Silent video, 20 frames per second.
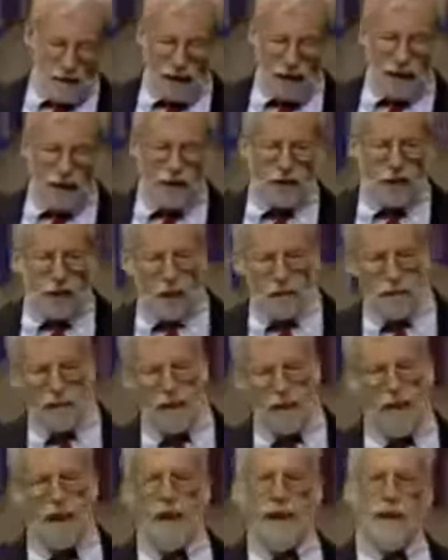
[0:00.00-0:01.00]
it was
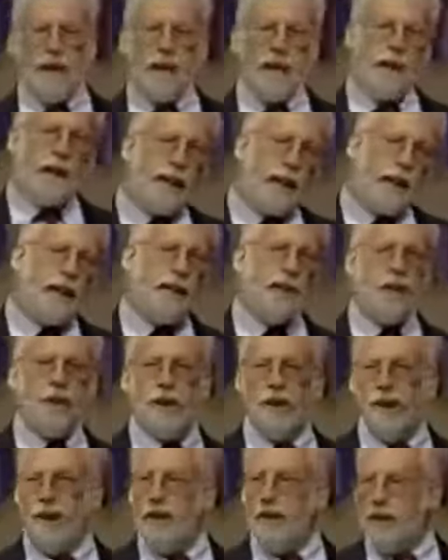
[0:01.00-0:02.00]
determined that
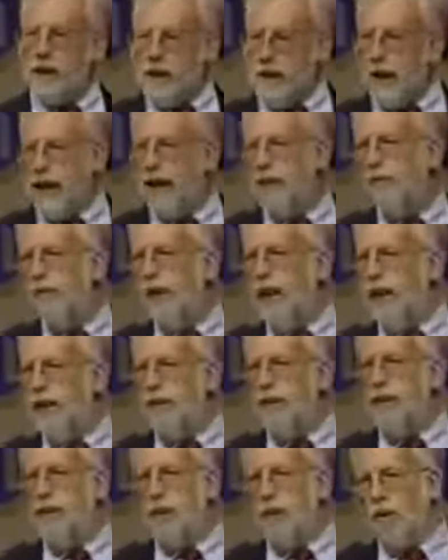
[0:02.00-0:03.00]
each state would
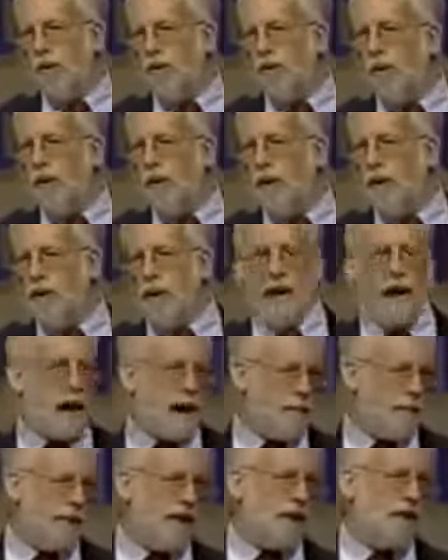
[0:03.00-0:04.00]
have its own
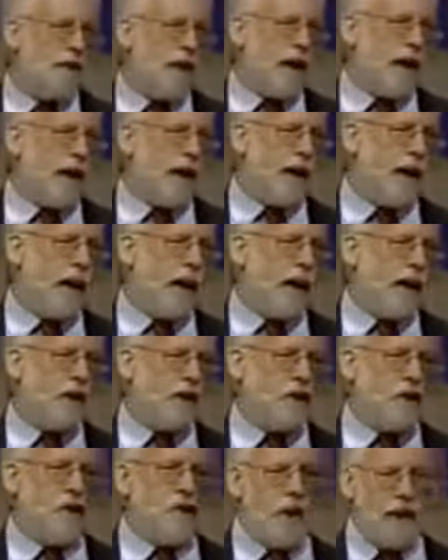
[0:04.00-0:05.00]
autonomous Grand
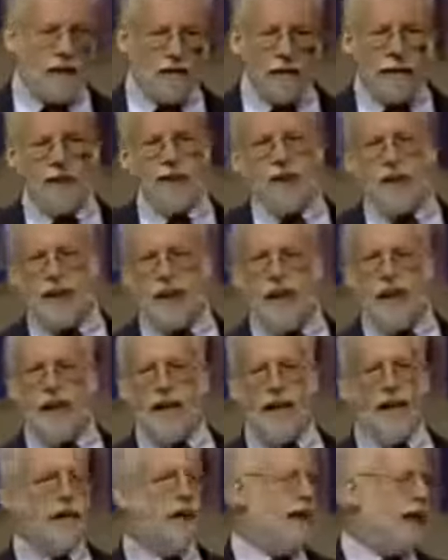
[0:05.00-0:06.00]
Lodge. So every
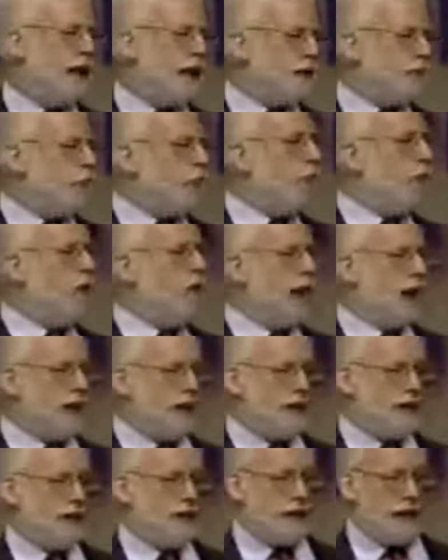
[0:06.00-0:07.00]
state is more or
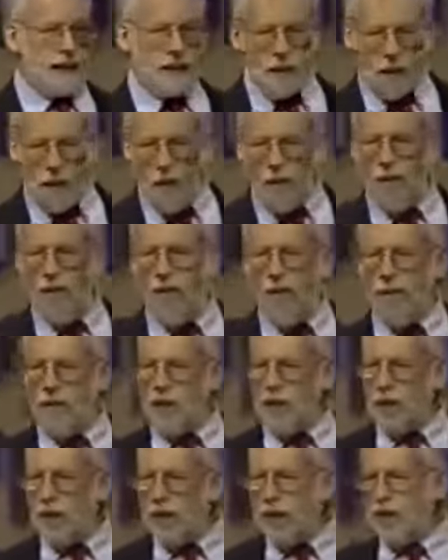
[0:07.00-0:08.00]
less its own
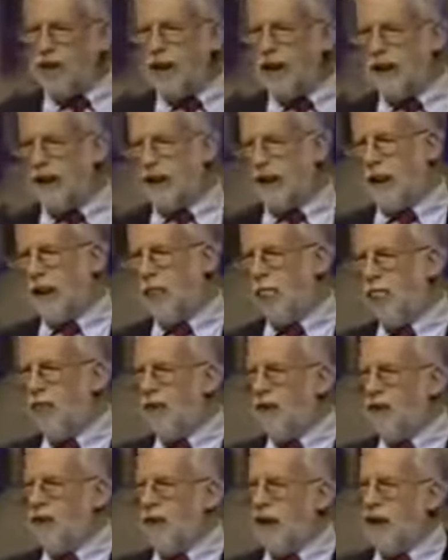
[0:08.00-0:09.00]
jurisdiction.
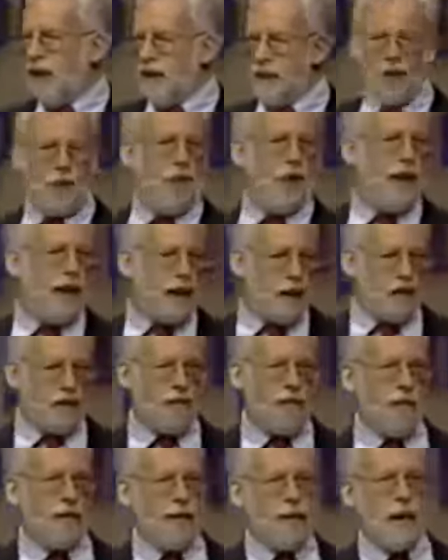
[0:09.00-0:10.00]
And so
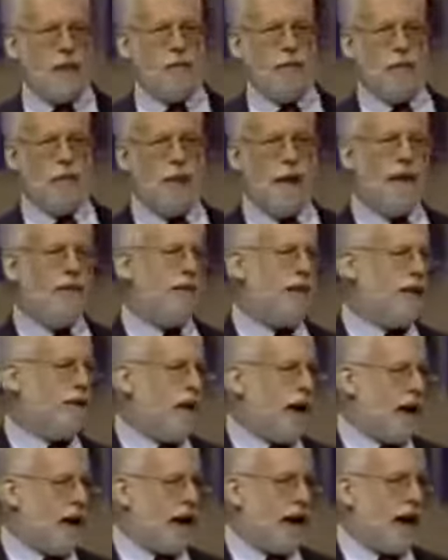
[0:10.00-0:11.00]
here, for example, you would have the
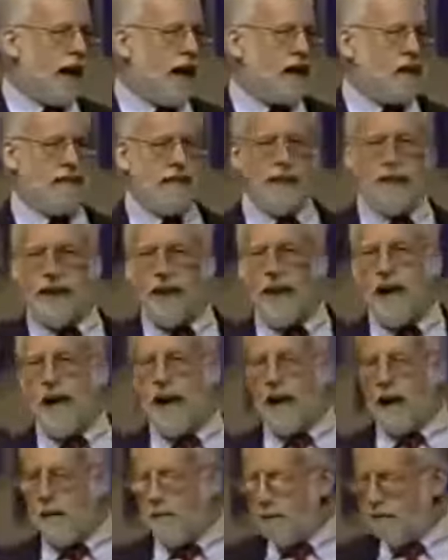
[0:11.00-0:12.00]
Grand Lodge of
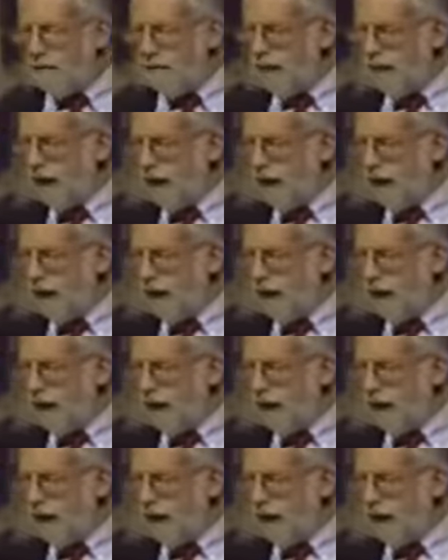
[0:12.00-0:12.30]
Indiana.